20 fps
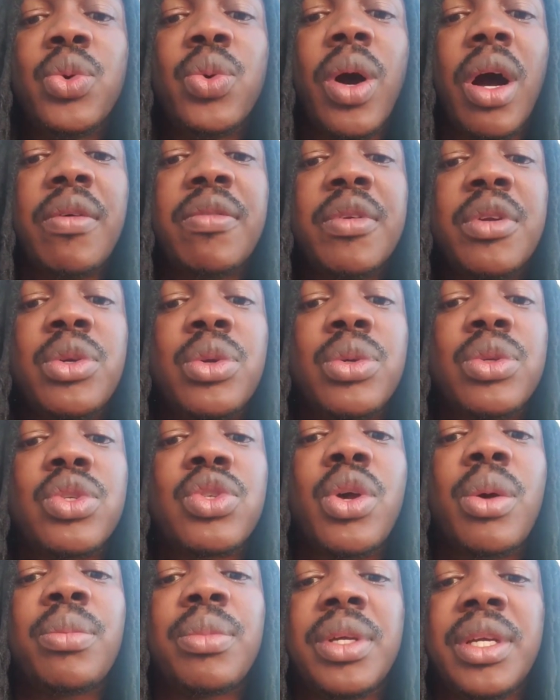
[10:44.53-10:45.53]
you have to do
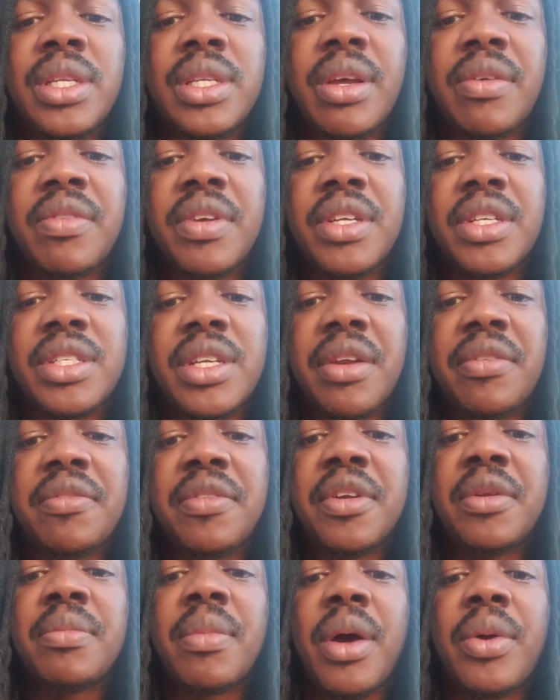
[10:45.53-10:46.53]
some intervention
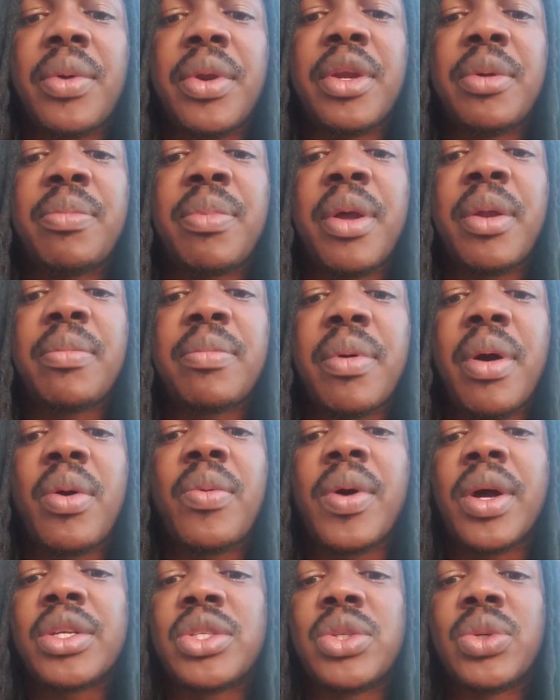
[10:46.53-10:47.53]
for the man who depend upon
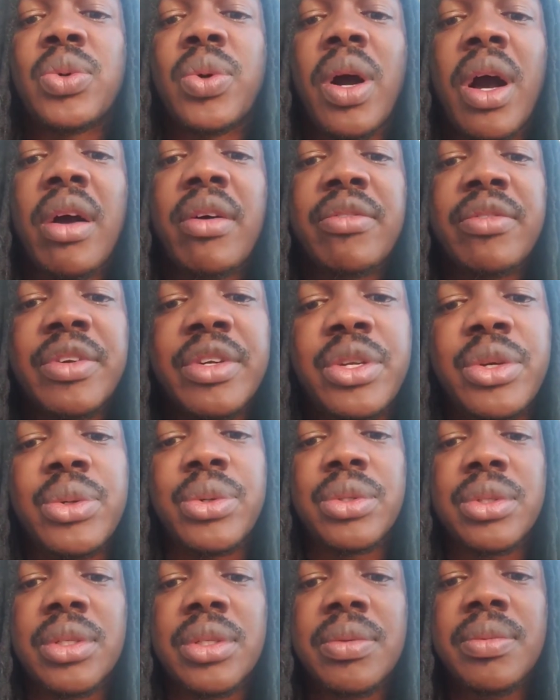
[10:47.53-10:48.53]
what you have
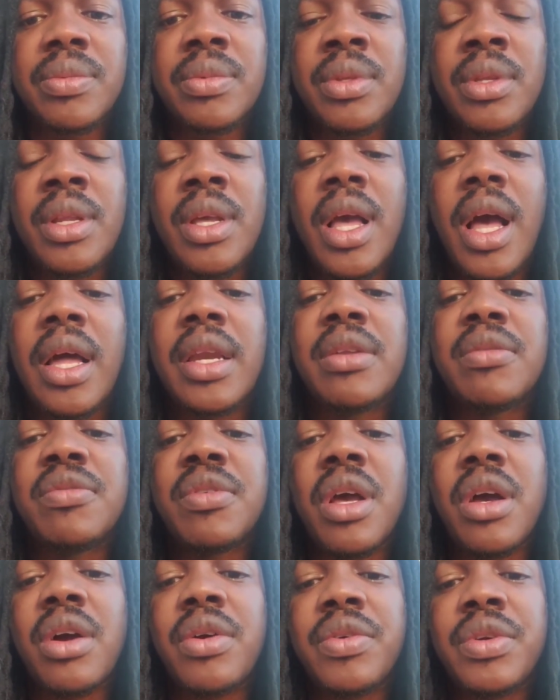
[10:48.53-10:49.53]
reduced and if you
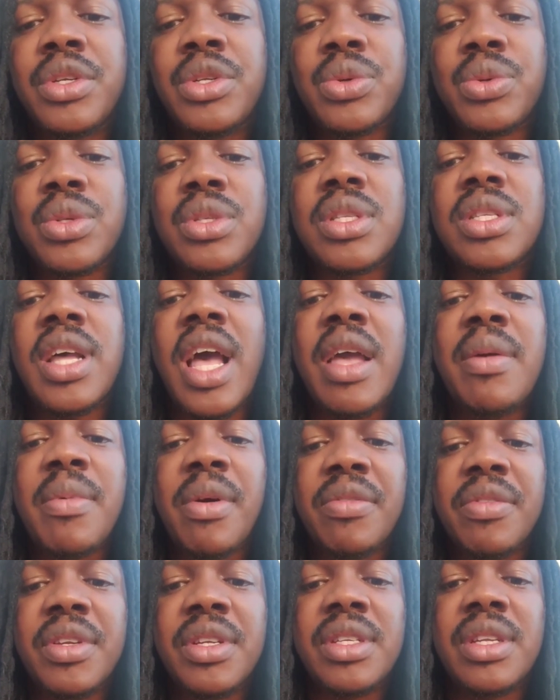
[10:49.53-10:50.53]
are going to reduce time
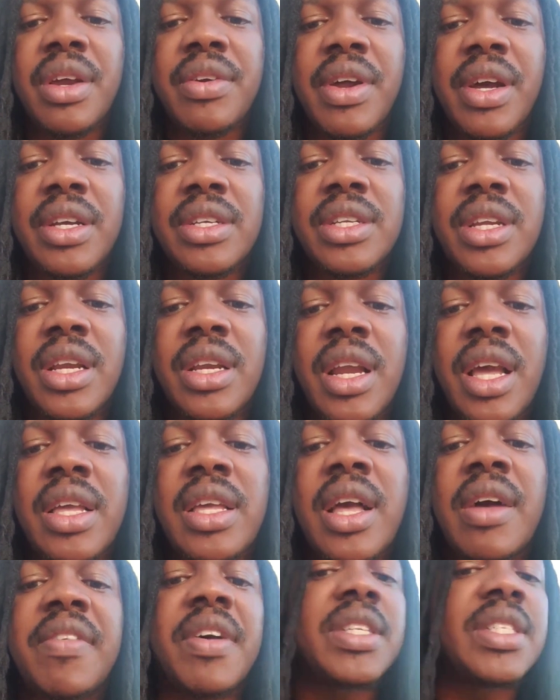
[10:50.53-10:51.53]
of interaction and you
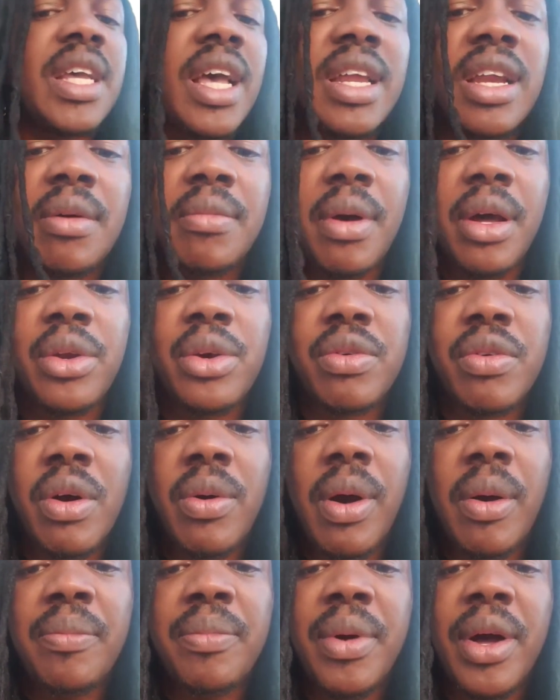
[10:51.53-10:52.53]
have a side man over
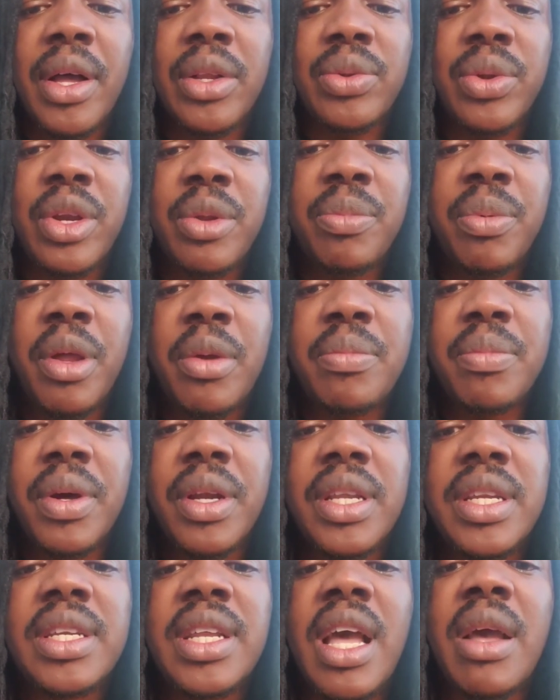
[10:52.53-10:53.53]
one part where depend upon
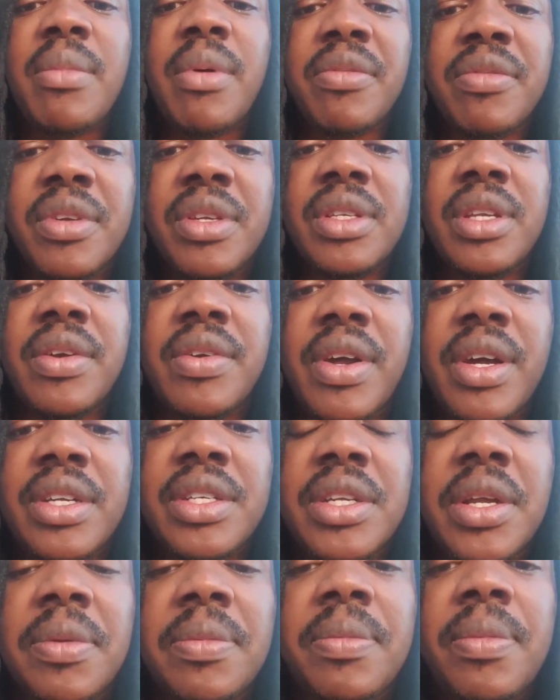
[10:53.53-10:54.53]
the time of
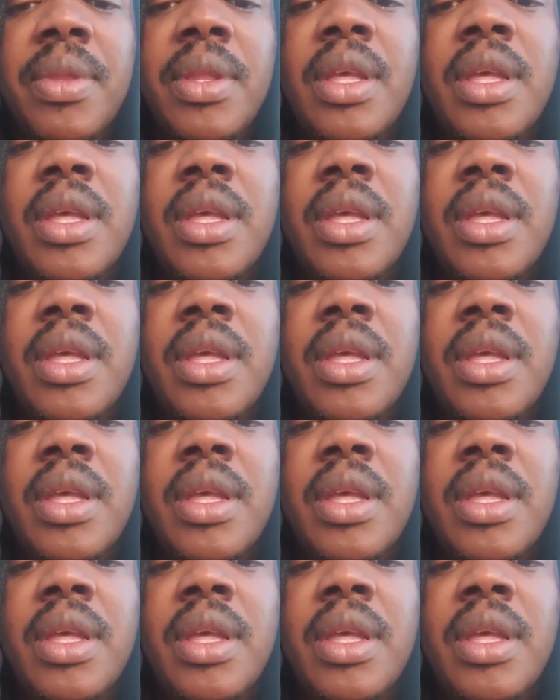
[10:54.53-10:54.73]
interaction